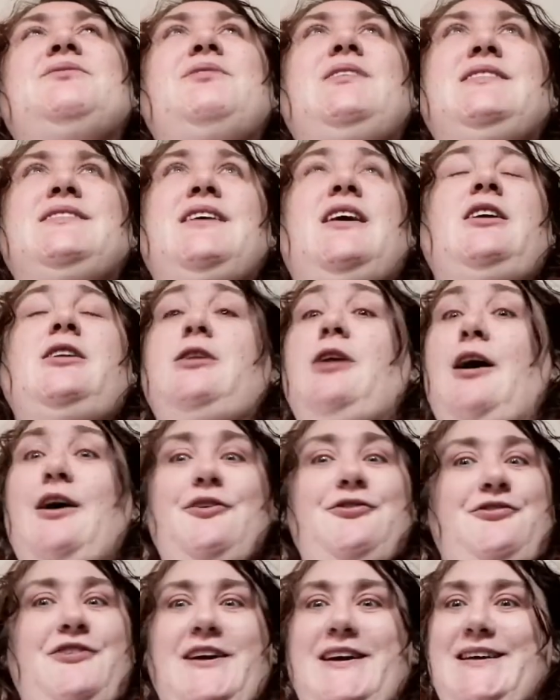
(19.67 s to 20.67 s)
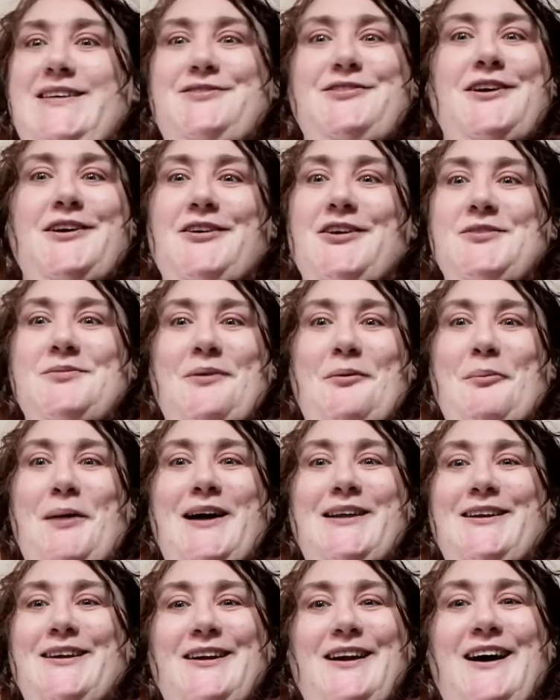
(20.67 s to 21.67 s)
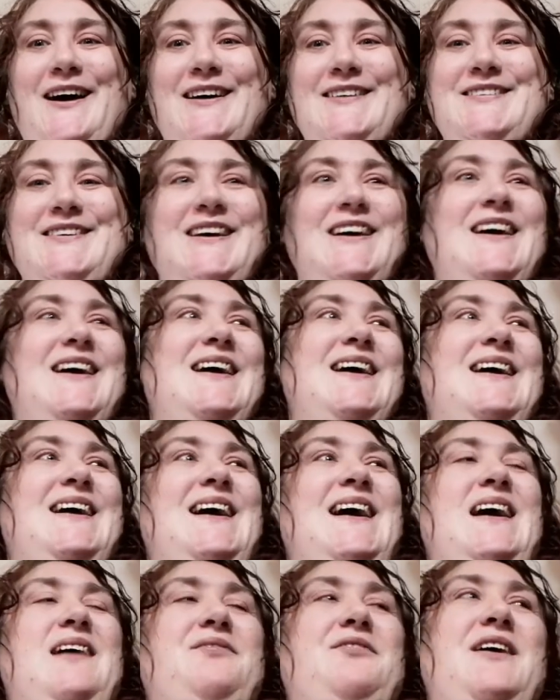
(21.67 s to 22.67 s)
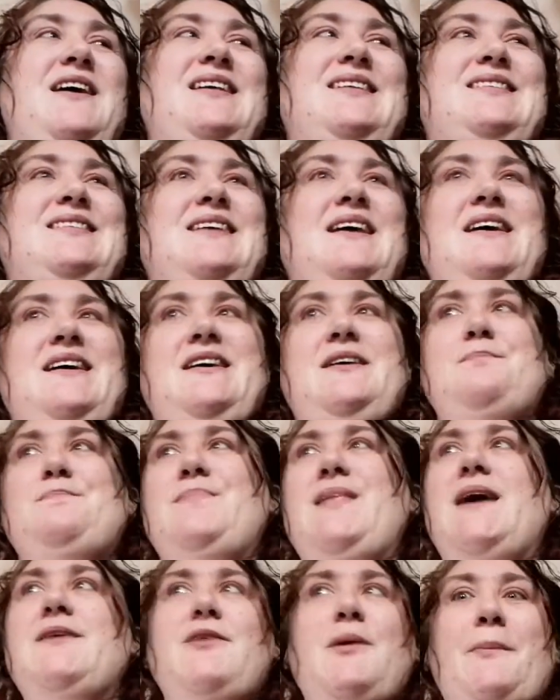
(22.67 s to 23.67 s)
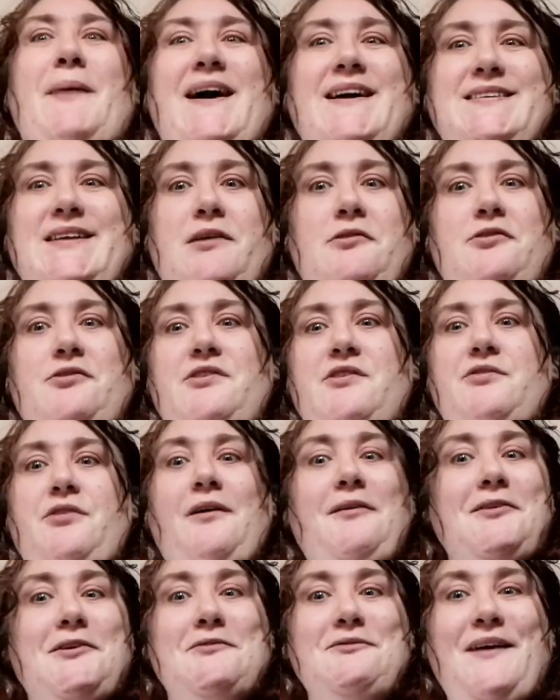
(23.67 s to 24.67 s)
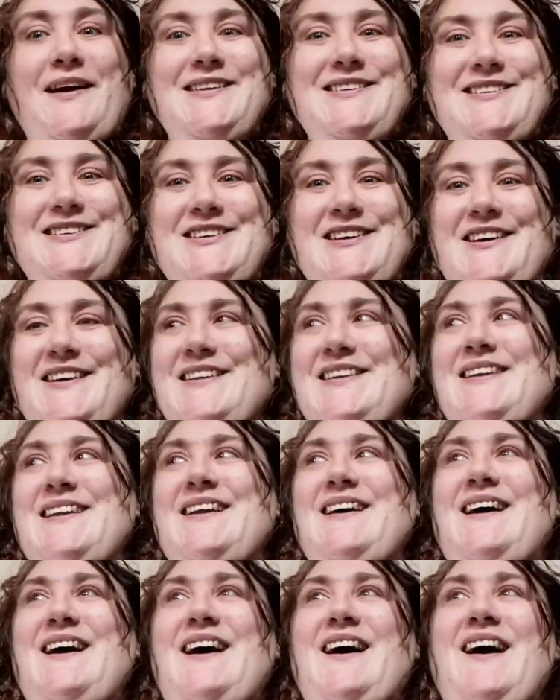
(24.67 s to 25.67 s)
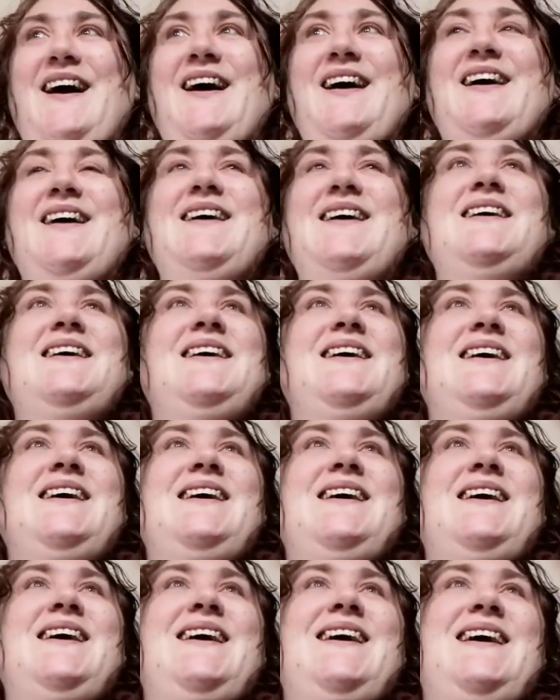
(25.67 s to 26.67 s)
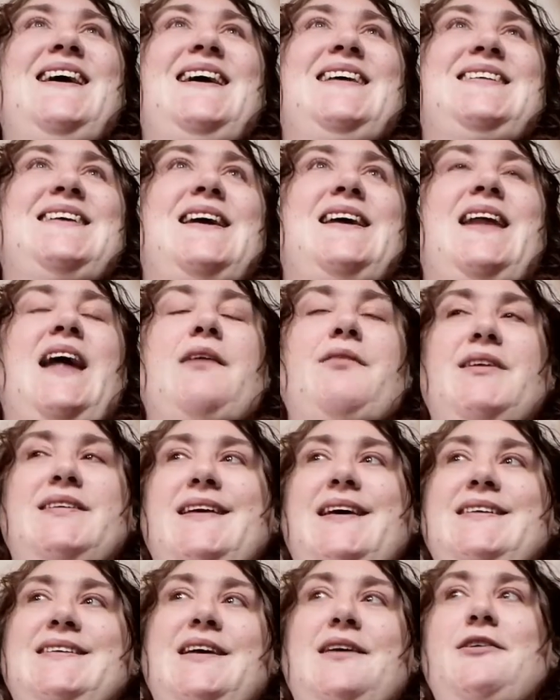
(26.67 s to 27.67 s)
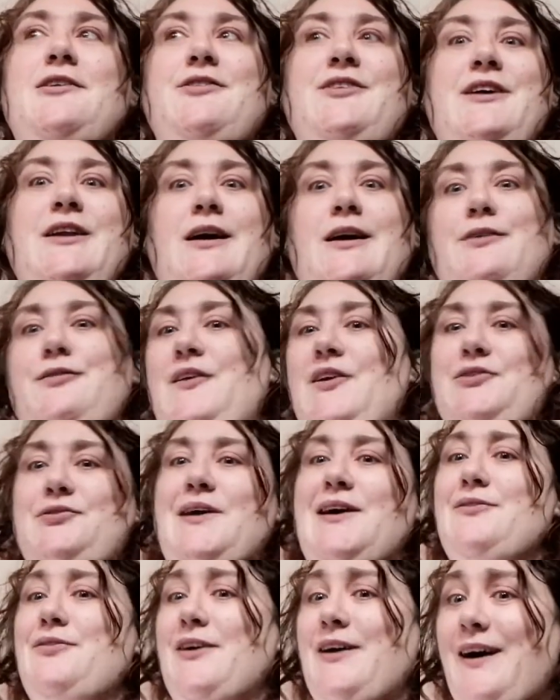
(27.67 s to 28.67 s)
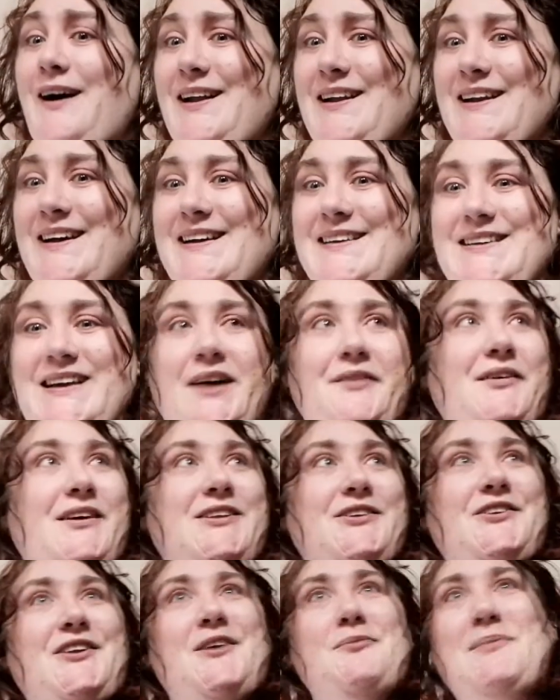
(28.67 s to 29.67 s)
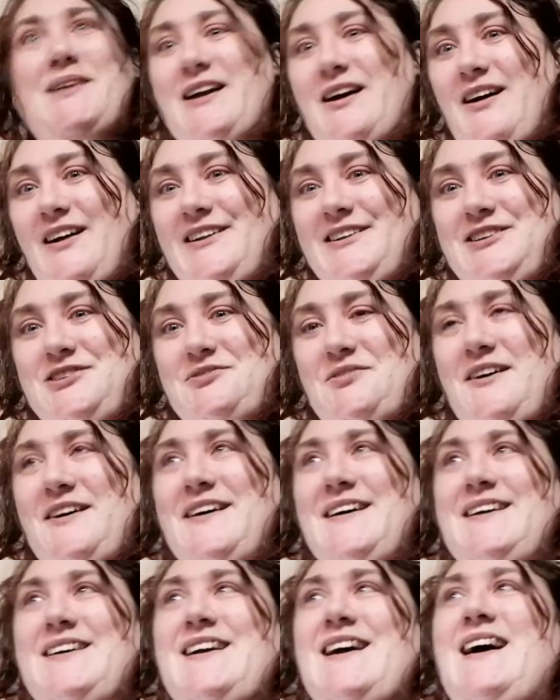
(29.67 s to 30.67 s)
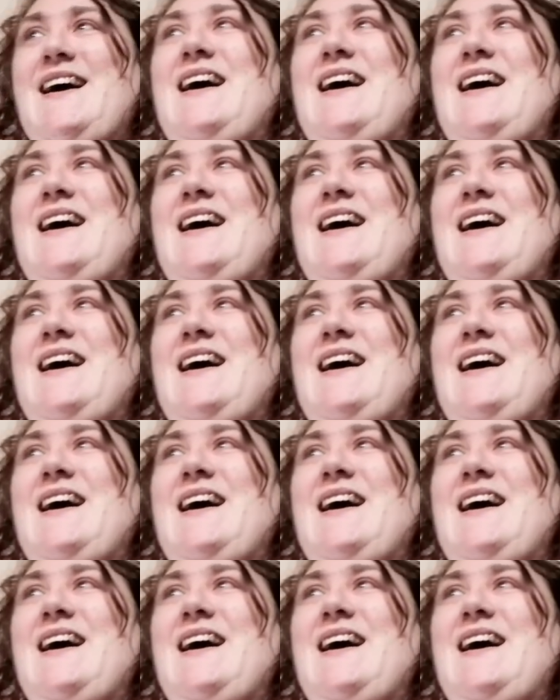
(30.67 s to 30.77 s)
There's a lot of things that cross my mind a lot. If it's, have I packed everything for a convention? Or is it, have I sent everything off that's right for college? Have I done all my college work?